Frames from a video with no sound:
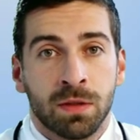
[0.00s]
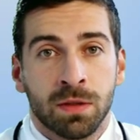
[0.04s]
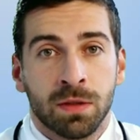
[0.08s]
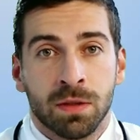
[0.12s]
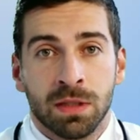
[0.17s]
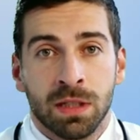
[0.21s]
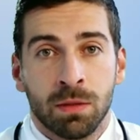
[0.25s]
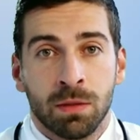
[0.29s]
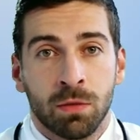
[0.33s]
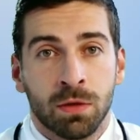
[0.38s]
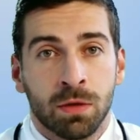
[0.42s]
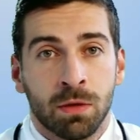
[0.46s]

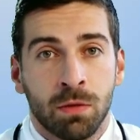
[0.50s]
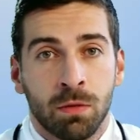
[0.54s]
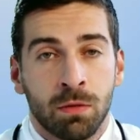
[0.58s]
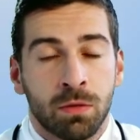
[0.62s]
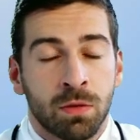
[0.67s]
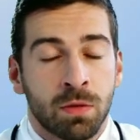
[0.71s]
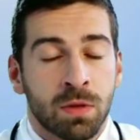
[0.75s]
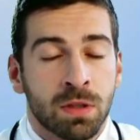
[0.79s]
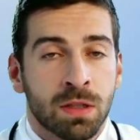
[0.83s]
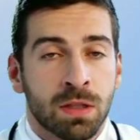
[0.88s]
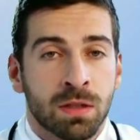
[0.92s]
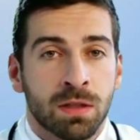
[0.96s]
and helps
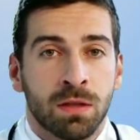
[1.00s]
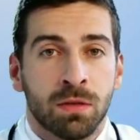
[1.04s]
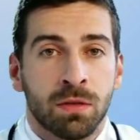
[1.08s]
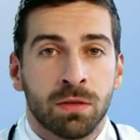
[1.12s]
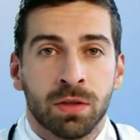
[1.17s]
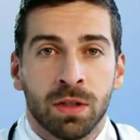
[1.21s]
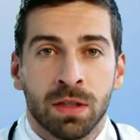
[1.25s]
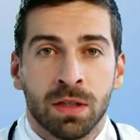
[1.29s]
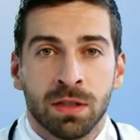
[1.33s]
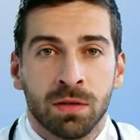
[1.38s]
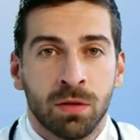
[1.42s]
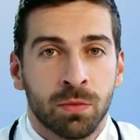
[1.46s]
restore
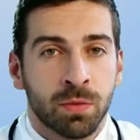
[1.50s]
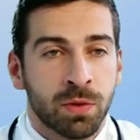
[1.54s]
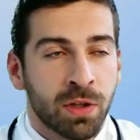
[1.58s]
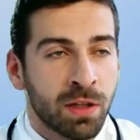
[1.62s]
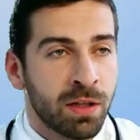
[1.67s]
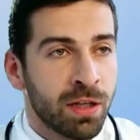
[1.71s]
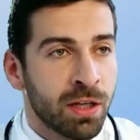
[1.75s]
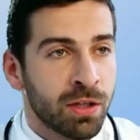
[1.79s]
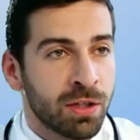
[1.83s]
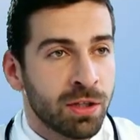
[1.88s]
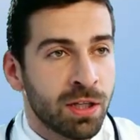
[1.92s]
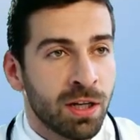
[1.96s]

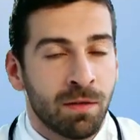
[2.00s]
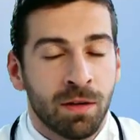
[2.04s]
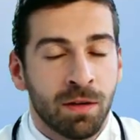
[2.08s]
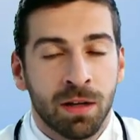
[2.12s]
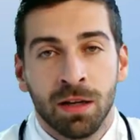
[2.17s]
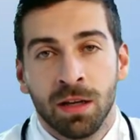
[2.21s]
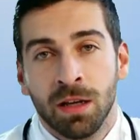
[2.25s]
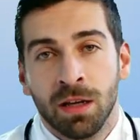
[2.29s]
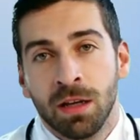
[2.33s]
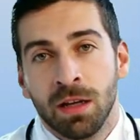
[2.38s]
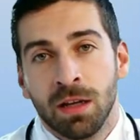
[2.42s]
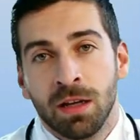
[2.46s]
fast-twitch
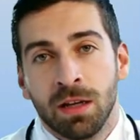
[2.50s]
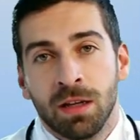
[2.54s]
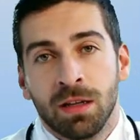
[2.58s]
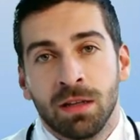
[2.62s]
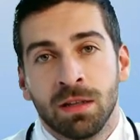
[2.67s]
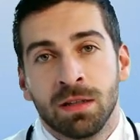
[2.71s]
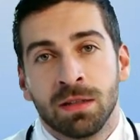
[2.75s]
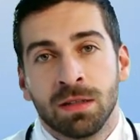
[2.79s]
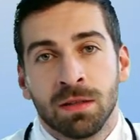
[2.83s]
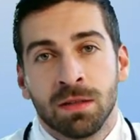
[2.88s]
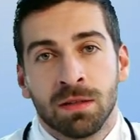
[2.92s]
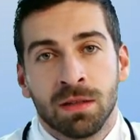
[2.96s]
muscle
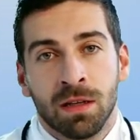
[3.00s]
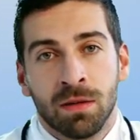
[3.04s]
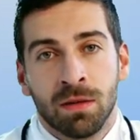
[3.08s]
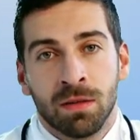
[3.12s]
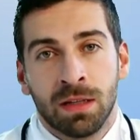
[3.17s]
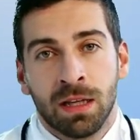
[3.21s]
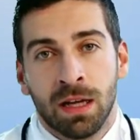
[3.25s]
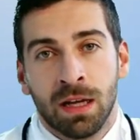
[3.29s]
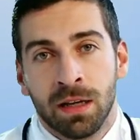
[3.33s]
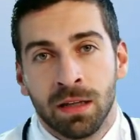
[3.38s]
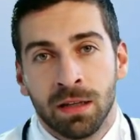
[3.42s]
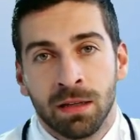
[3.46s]
power.
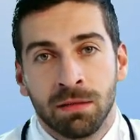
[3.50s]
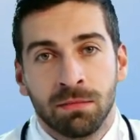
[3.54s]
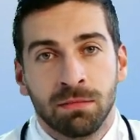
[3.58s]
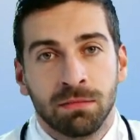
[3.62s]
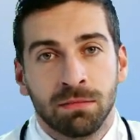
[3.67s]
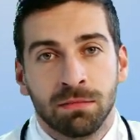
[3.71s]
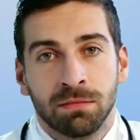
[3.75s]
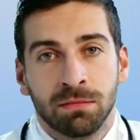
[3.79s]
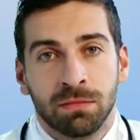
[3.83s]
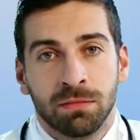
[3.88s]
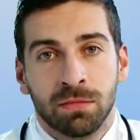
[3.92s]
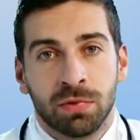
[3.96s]

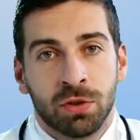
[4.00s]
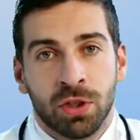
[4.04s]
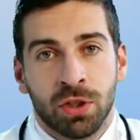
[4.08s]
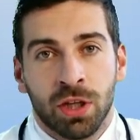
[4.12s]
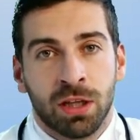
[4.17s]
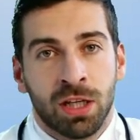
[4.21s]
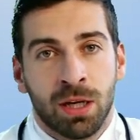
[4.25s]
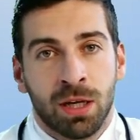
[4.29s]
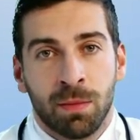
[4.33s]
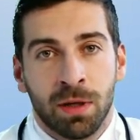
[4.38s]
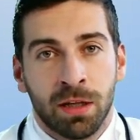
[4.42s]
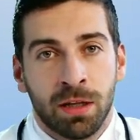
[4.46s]
Let's
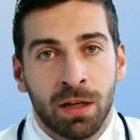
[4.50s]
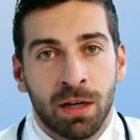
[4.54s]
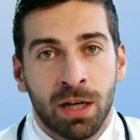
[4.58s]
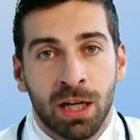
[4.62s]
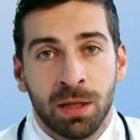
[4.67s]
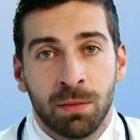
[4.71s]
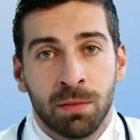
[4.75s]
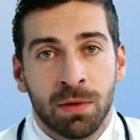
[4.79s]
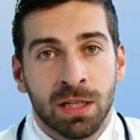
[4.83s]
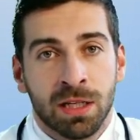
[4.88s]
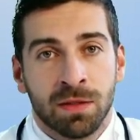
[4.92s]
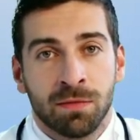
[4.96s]
talk about
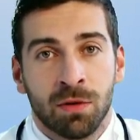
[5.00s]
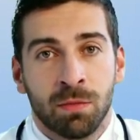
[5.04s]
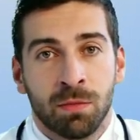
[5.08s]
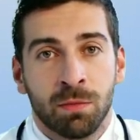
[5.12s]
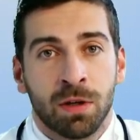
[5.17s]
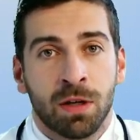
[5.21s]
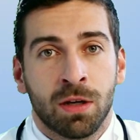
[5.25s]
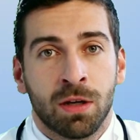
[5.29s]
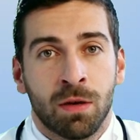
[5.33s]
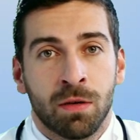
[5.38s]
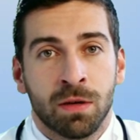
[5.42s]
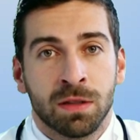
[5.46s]
beetroot.
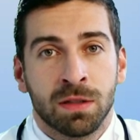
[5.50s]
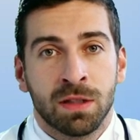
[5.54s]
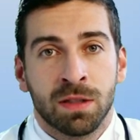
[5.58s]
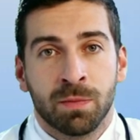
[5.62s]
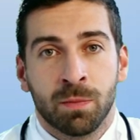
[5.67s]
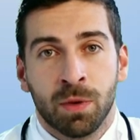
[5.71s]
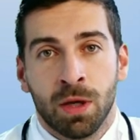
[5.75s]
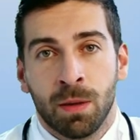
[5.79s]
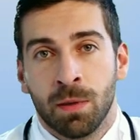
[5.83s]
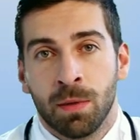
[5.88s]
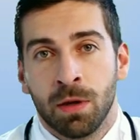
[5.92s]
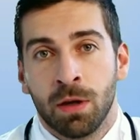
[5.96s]

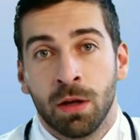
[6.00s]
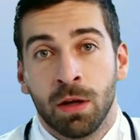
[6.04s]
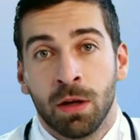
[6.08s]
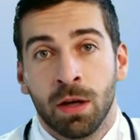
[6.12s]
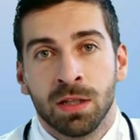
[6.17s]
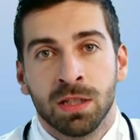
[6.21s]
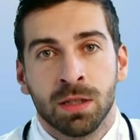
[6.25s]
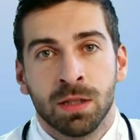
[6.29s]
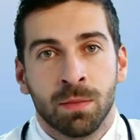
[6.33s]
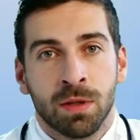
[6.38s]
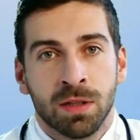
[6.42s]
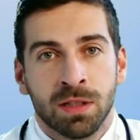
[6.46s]

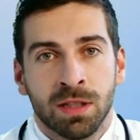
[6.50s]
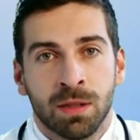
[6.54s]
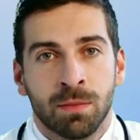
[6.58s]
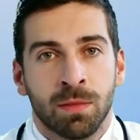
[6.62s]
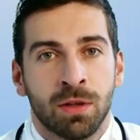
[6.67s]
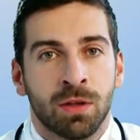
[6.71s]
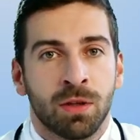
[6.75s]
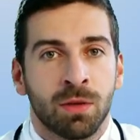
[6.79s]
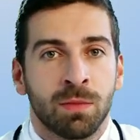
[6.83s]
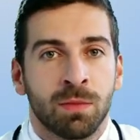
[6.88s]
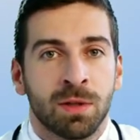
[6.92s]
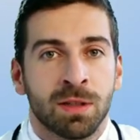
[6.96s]

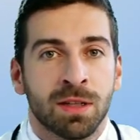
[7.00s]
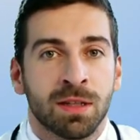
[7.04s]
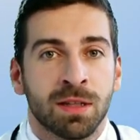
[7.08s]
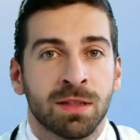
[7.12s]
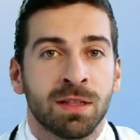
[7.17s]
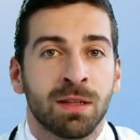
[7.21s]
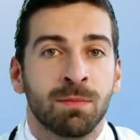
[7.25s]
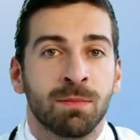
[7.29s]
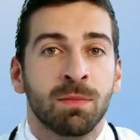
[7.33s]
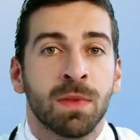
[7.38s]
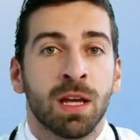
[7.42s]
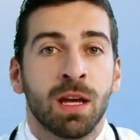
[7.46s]
2.
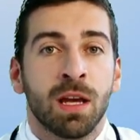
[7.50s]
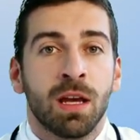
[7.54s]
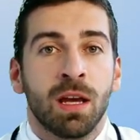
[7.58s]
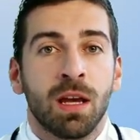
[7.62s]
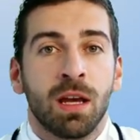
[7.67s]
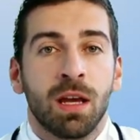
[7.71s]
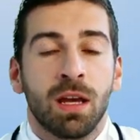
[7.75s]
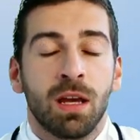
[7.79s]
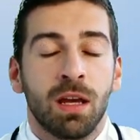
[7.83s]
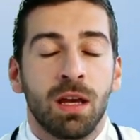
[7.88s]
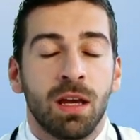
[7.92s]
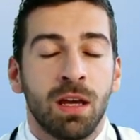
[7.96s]

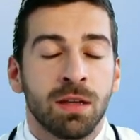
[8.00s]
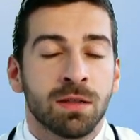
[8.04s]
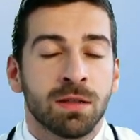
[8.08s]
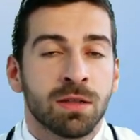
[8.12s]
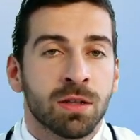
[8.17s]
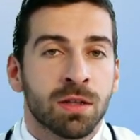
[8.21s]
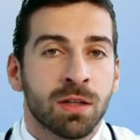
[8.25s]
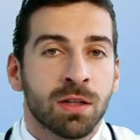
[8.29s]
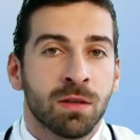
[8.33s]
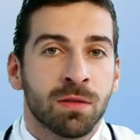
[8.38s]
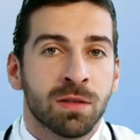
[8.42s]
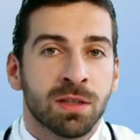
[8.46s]
Beetroot,
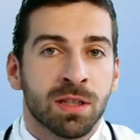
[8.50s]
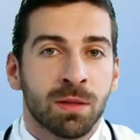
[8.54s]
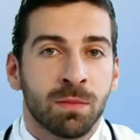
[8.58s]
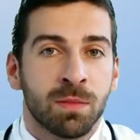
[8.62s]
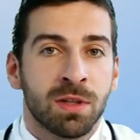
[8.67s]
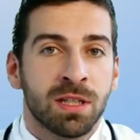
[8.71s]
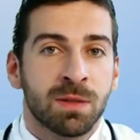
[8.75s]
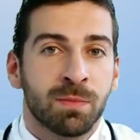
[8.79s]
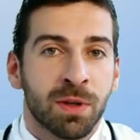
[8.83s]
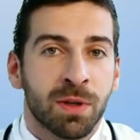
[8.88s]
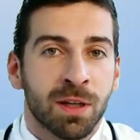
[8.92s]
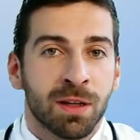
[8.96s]
the
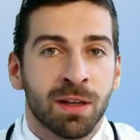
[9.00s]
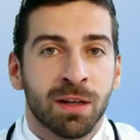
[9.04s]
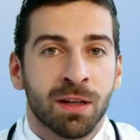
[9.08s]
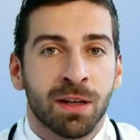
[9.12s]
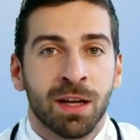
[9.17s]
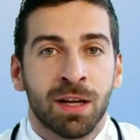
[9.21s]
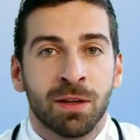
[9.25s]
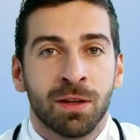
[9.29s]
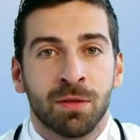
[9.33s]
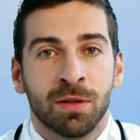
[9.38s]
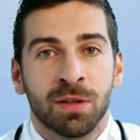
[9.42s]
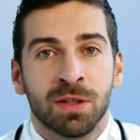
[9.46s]
natural
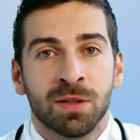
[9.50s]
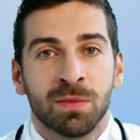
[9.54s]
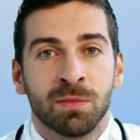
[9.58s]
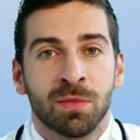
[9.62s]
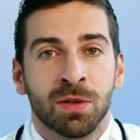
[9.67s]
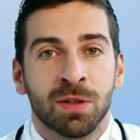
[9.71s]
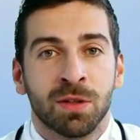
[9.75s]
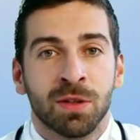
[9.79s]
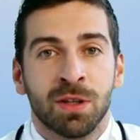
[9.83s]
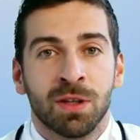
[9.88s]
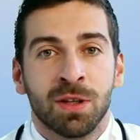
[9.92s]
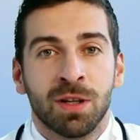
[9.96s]
fuel that
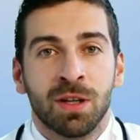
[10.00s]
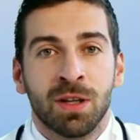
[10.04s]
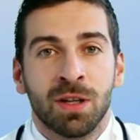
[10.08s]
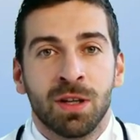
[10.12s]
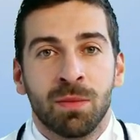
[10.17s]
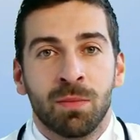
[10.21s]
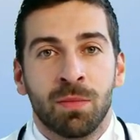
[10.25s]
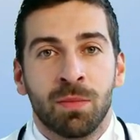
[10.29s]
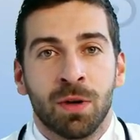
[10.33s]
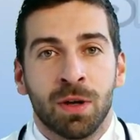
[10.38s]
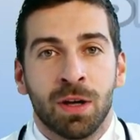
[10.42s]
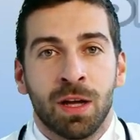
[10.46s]

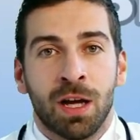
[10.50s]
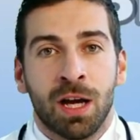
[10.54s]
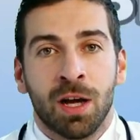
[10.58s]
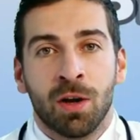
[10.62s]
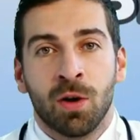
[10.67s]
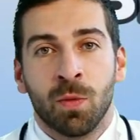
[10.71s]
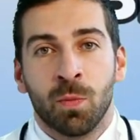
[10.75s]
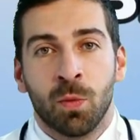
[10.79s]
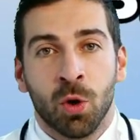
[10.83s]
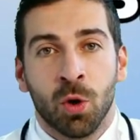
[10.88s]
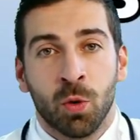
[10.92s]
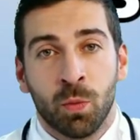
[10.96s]
supercharges
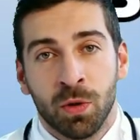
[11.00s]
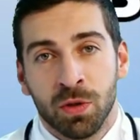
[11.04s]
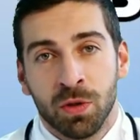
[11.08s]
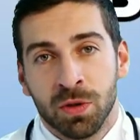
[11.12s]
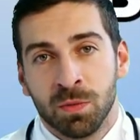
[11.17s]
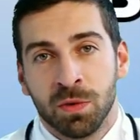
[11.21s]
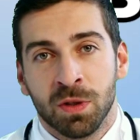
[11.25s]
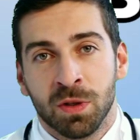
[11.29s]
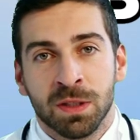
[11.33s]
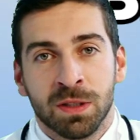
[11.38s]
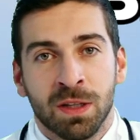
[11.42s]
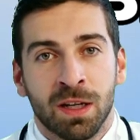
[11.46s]
blood
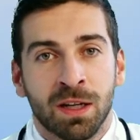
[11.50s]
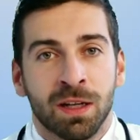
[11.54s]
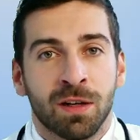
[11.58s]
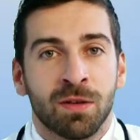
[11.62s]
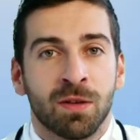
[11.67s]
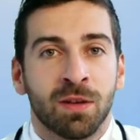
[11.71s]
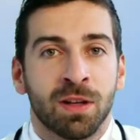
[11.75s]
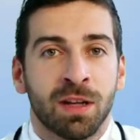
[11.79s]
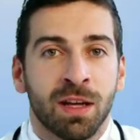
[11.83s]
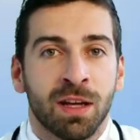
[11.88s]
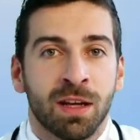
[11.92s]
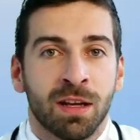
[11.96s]
flow
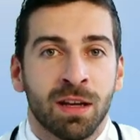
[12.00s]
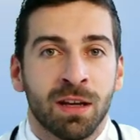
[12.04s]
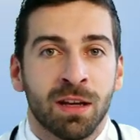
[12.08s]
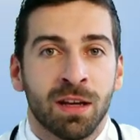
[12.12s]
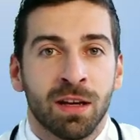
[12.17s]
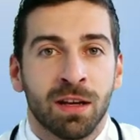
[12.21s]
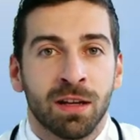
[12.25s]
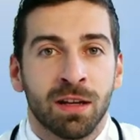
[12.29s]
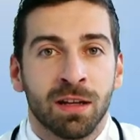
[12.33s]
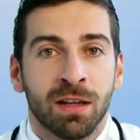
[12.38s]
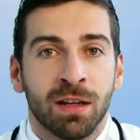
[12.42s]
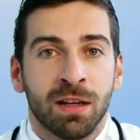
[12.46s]
and leg
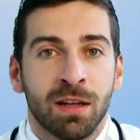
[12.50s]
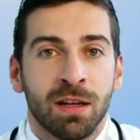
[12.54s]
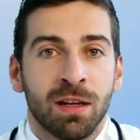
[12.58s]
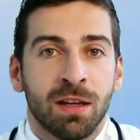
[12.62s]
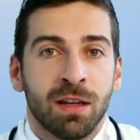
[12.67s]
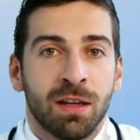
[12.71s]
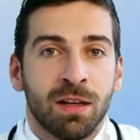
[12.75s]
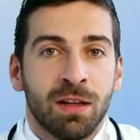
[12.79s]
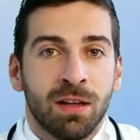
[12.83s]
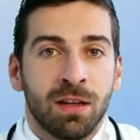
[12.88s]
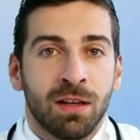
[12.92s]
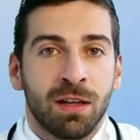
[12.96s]
power.
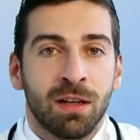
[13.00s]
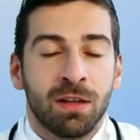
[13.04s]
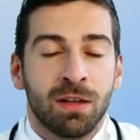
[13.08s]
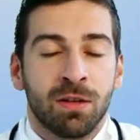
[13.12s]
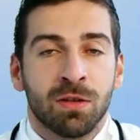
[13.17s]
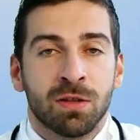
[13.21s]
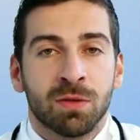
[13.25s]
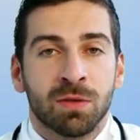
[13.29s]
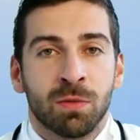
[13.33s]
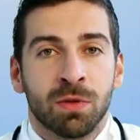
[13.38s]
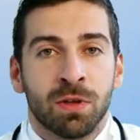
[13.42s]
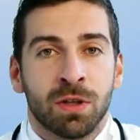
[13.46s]

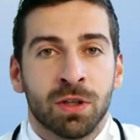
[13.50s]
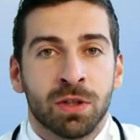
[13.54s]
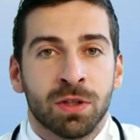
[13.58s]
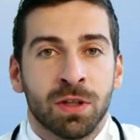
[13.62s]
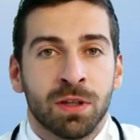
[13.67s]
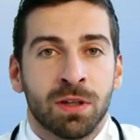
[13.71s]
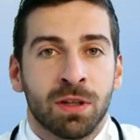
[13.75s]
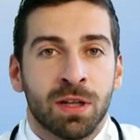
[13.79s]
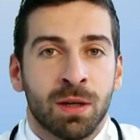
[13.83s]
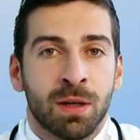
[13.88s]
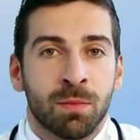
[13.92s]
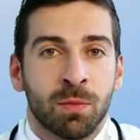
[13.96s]
It's
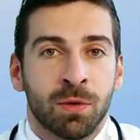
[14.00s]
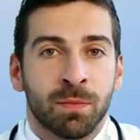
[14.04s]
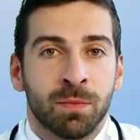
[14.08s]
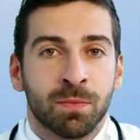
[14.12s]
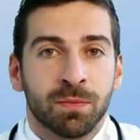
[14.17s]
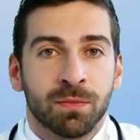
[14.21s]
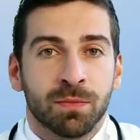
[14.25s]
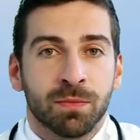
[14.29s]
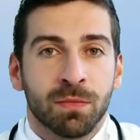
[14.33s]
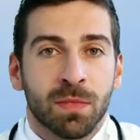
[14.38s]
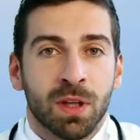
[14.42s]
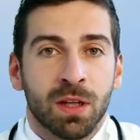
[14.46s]
earthy,
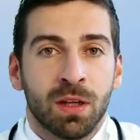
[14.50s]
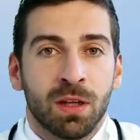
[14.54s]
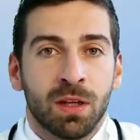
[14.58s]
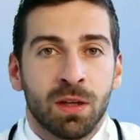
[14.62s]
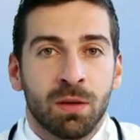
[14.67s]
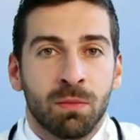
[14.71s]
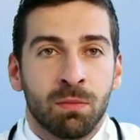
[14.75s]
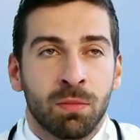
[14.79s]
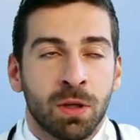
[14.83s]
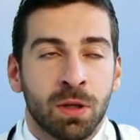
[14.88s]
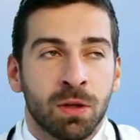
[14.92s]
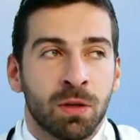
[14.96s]
vibrant,
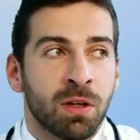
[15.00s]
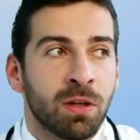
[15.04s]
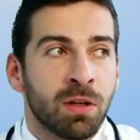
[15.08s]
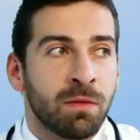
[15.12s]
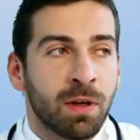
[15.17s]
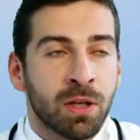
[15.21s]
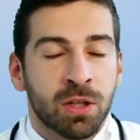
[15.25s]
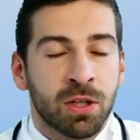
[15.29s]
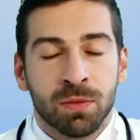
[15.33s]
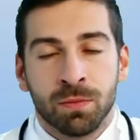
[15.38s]
and